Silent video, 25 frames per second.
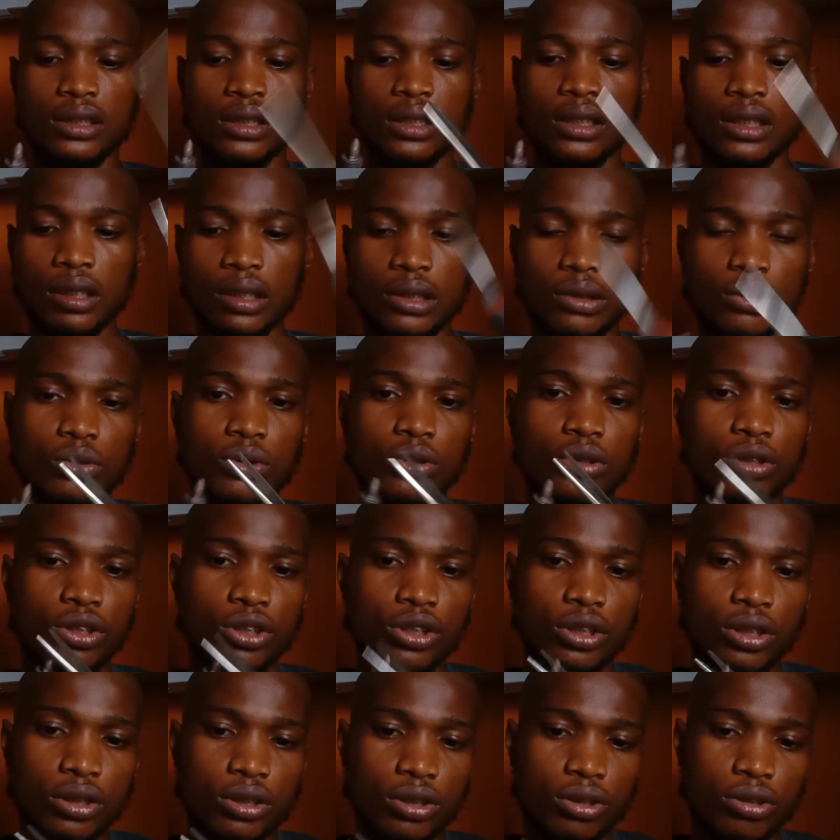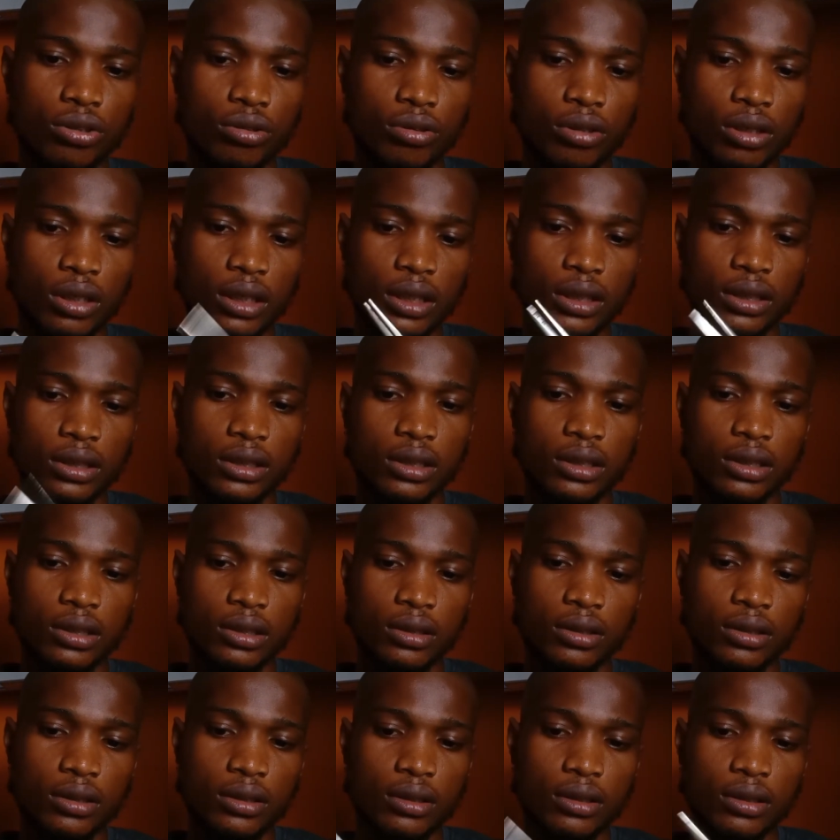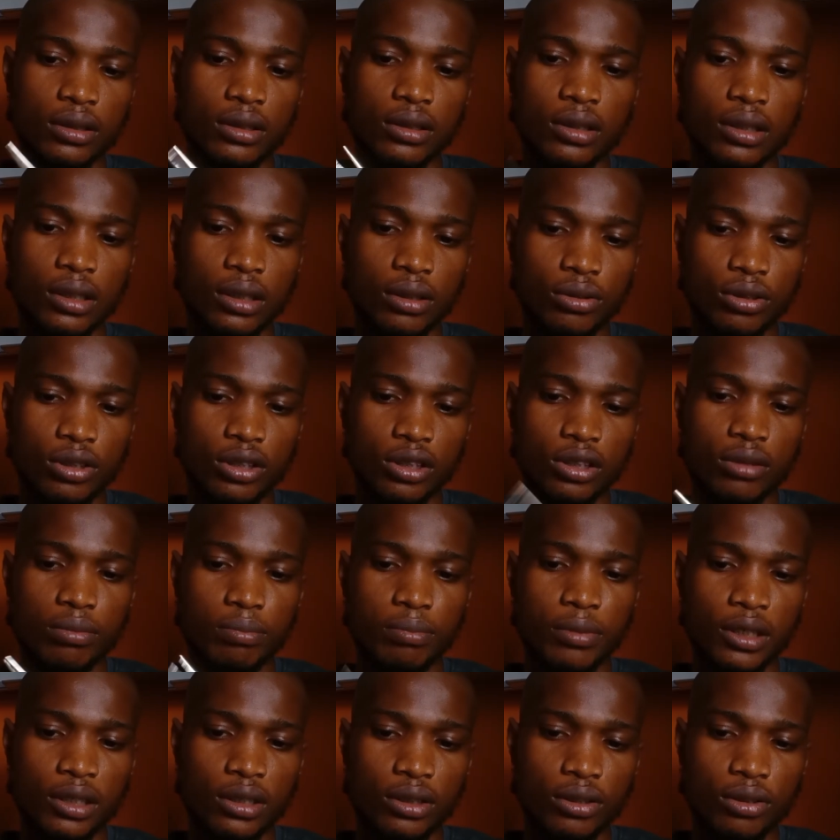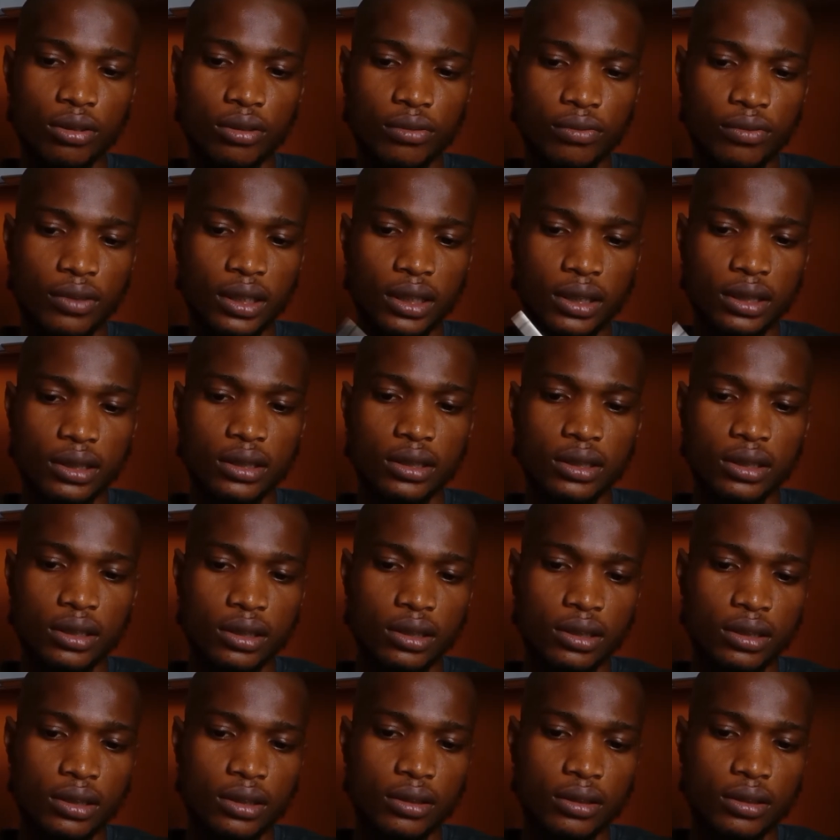I will just do like, I'll just peel it off like this.